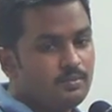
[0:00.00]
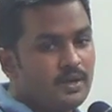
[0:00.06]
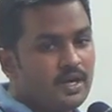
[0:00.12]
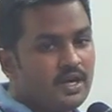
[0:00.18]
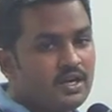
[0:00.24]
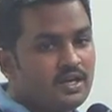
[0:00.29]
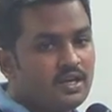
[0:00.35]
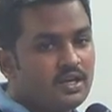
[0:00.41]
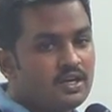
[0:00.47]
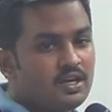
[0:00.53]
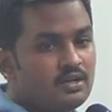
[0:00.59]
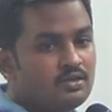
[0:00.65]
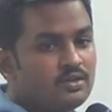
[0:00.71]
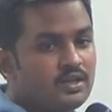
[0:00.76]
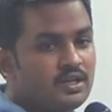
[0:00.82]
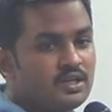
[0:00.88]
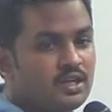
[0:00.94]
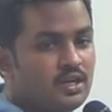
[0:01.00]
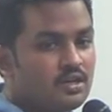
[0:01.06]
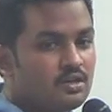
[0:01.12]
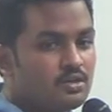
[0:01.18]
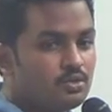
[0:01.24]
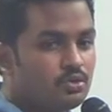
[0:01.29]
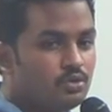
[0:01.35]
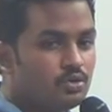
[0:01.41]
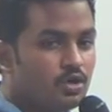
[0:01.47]
Bank account
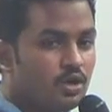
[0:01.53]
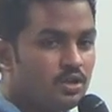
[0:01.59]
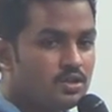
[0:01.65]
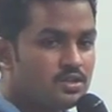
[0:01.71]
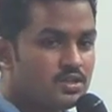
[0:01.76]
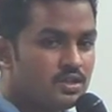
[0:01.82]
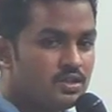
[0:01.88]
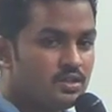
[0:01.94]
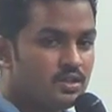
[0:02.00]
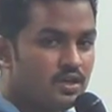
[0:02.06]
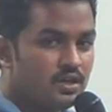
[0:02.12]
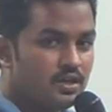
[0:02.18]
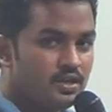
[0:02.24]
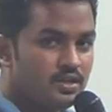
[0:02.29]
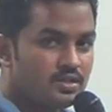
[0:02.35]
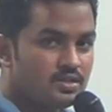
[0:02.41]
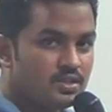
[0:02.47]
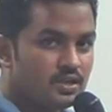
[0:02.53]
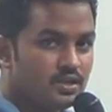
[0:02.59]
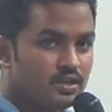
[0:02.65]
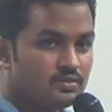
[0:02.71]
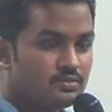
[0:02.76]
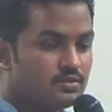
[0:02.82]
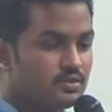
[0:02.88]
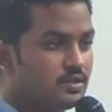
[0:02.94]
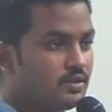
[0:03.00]
debtor 2 calls in arrears
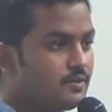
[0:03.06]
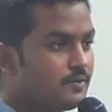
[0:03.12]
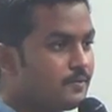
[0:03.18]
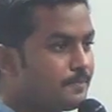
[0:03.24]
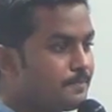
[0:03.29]
account.